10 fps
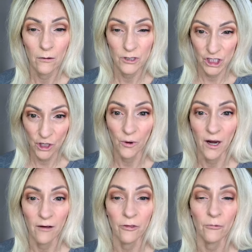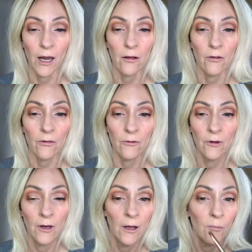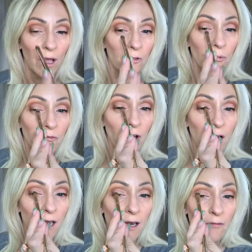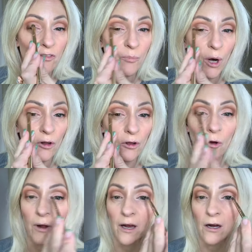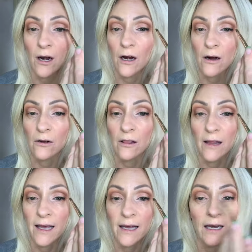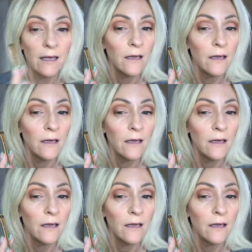showing off the wrinkles because we've got enough sparkle going on on our lid.